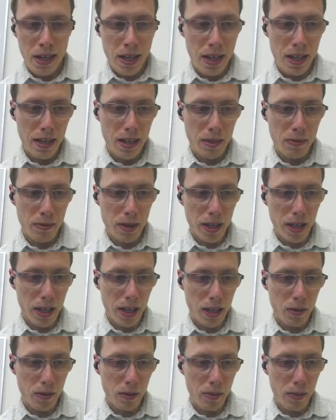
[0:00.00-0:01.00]
And then we can
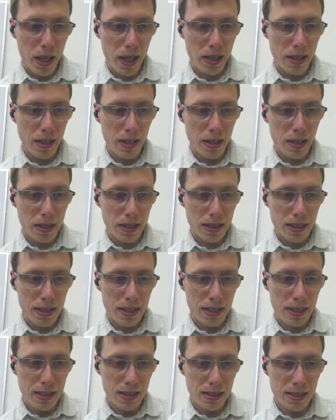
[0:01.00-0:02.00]
have a beta
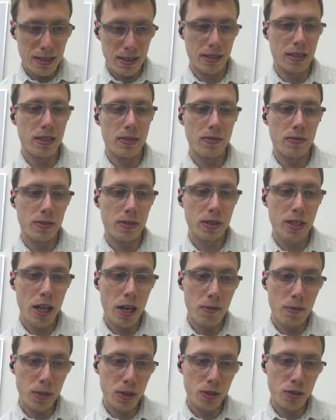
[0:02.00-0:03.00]
TC for
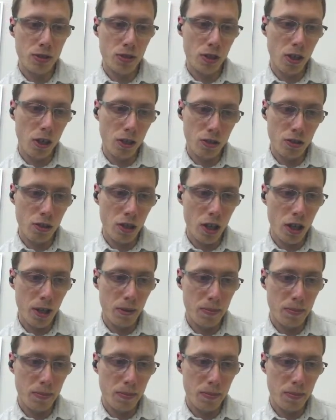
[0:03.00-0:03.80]
temperature on crime.